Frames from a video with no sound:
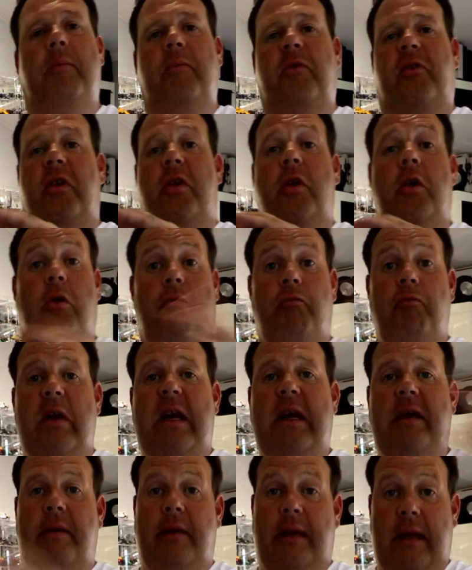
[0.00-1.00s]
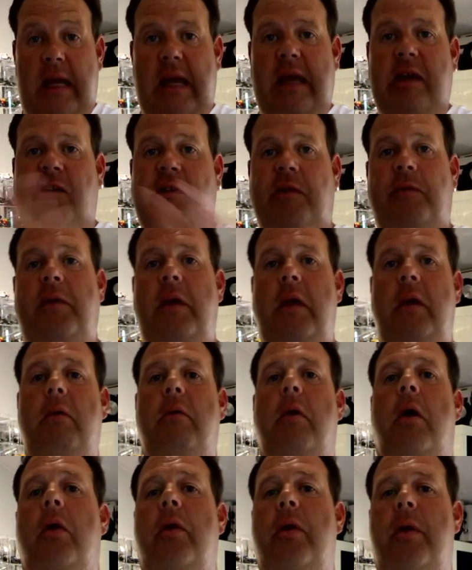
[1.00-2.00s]
So you can read the
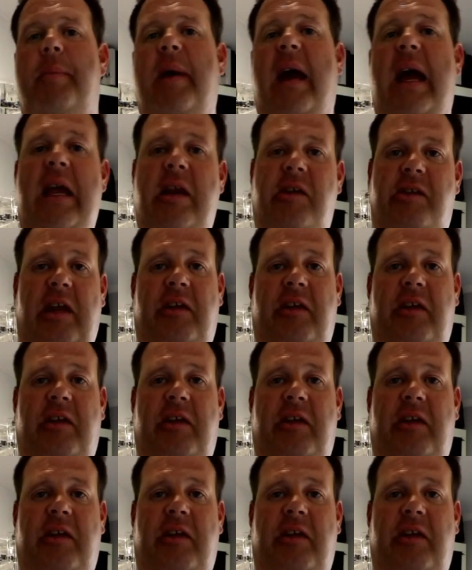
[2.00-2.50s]
interview on the page.